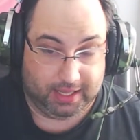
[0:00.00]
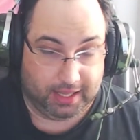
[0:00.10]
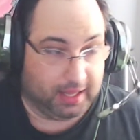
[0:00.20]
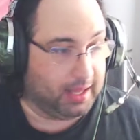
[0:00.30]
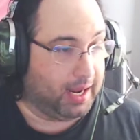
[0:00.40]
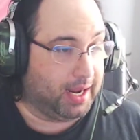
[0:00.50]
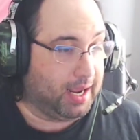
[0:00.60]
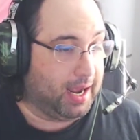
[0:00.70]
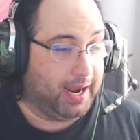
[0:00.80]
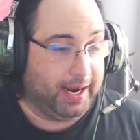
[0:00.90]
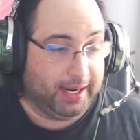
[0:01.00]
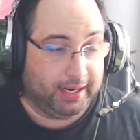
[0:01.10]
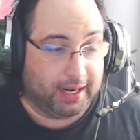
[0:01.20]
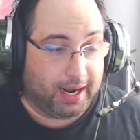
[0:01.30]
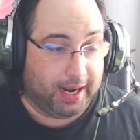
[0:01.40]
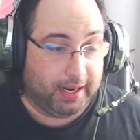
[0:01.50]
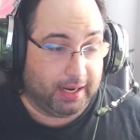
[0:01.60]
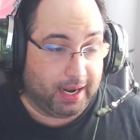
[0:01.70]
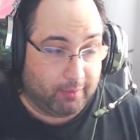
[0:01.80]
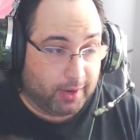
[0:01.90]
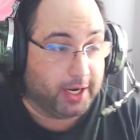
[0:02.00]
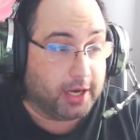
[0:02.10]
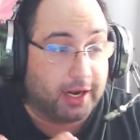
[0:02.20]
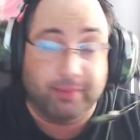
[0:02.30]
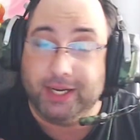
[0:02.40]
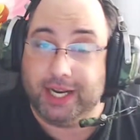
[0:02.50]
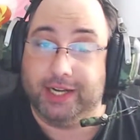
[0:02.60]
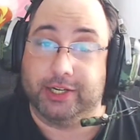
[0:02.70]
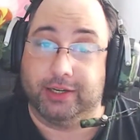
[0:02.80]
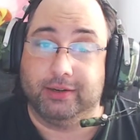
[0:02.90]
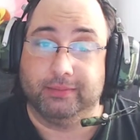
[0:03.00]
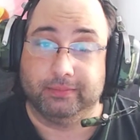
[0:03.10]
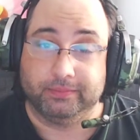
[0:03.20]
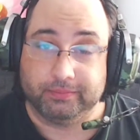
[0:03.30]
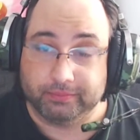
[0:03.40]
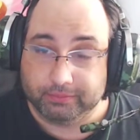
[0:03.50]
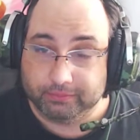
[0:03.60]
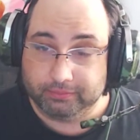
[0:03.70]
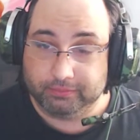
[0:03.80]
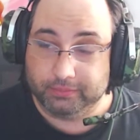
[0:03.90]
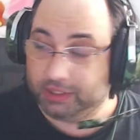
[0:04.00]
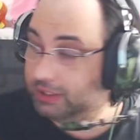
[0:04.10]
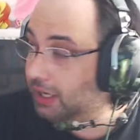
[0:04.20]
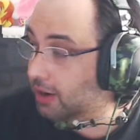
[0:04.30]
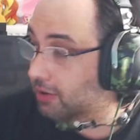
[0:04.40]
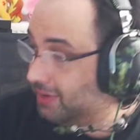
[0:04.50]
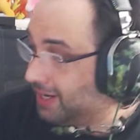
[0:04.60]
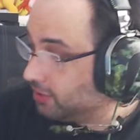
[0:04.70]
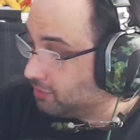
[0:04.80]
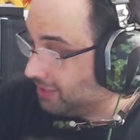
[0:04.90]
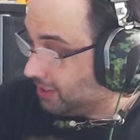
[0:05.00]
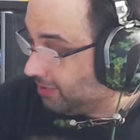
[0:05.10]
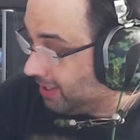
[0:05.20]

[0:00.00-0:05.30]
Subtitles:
I want a documentation. So here's what's going